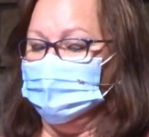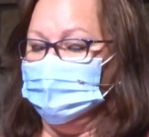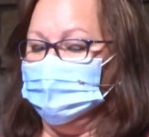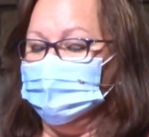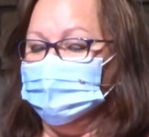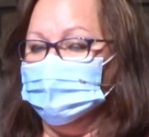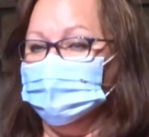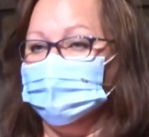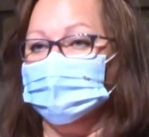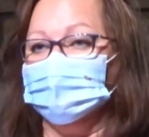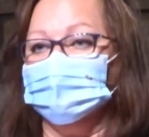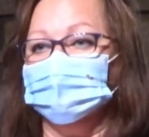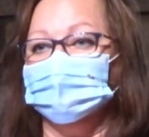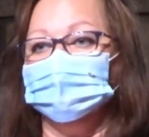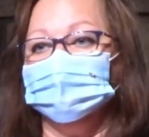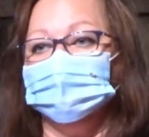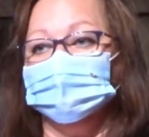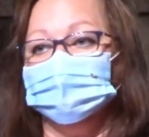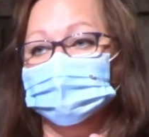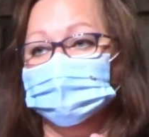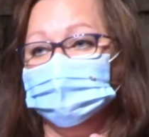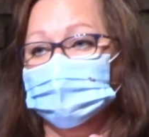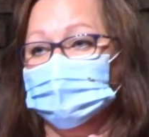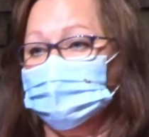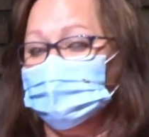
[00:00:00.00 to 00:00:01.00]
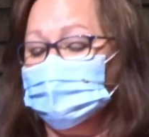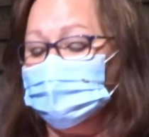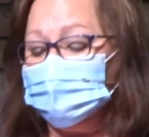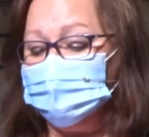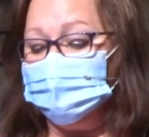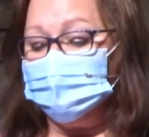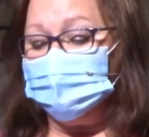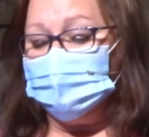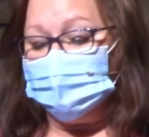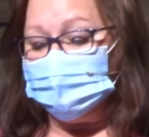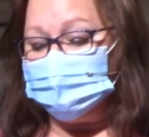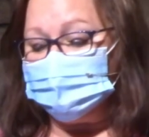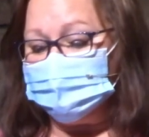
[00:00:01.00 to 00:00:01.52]
You know,
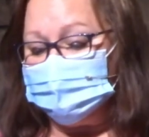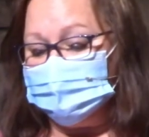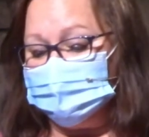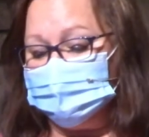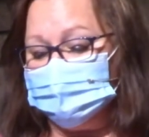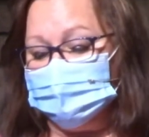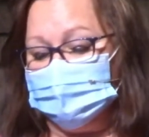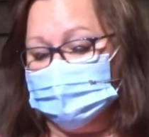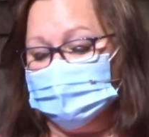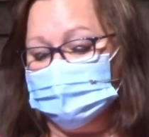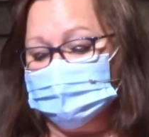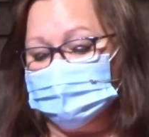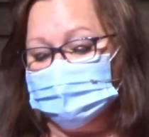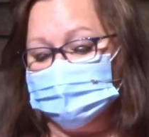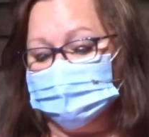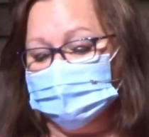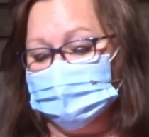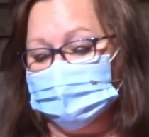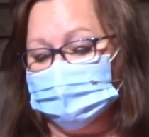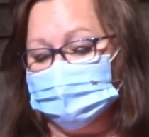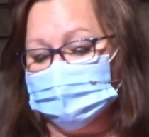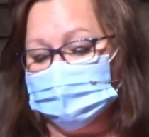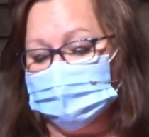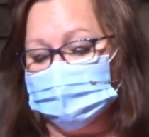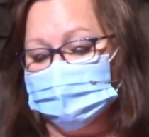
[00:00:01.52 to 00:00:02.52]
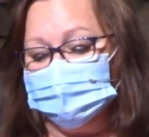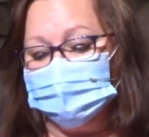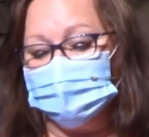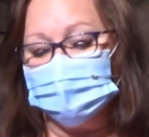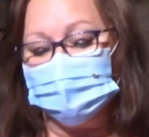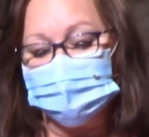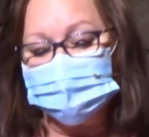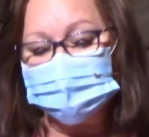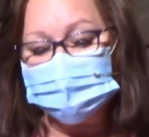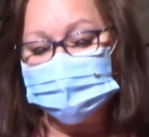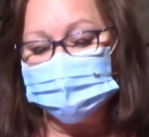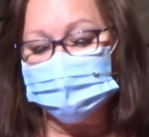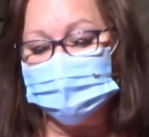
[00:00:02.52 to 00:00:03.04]
God blesses us with
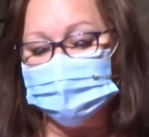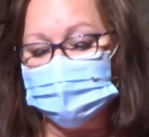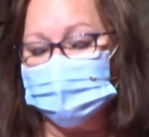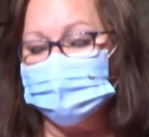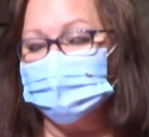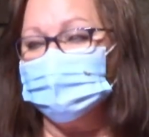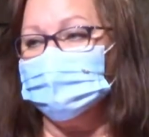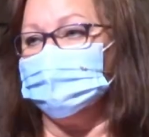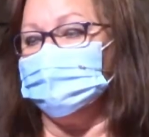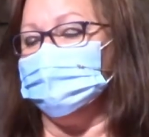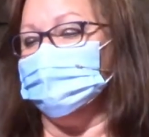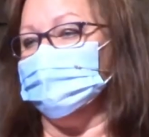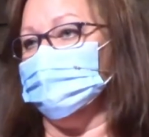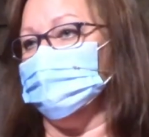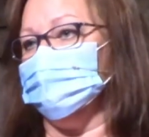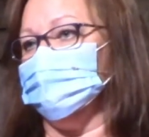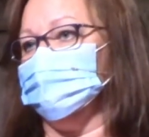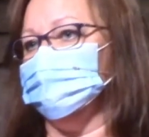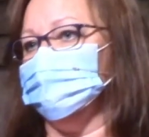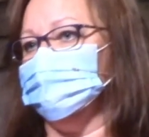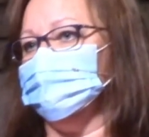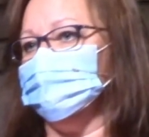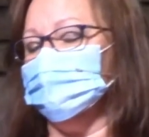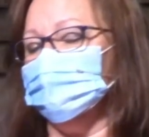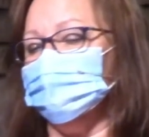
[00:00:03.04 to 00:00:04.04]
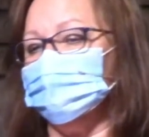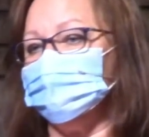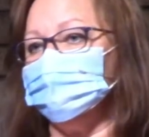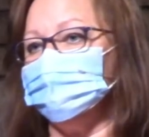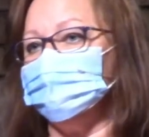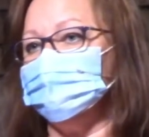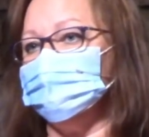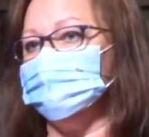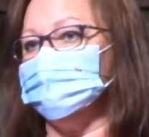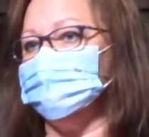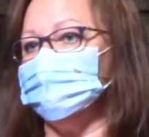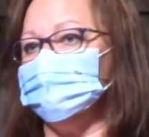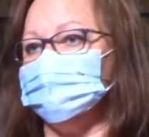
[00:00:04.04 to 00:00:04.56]
prosperity, not
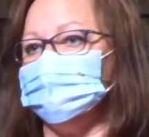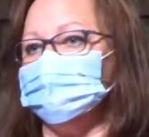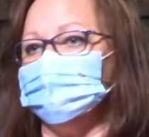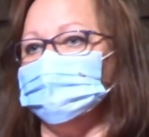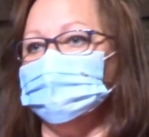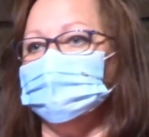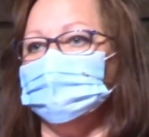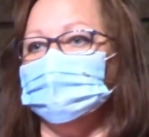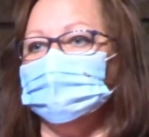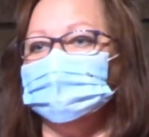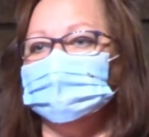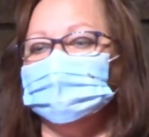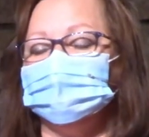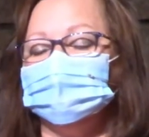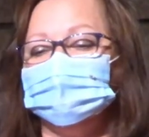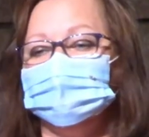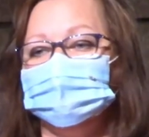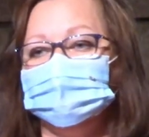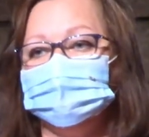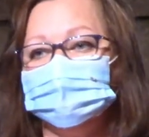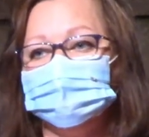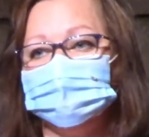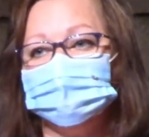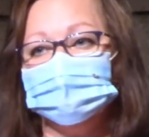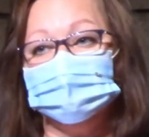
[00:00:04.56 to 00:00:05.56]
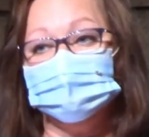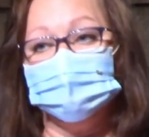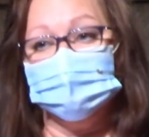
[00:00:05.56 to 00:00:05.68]
only to supply the needs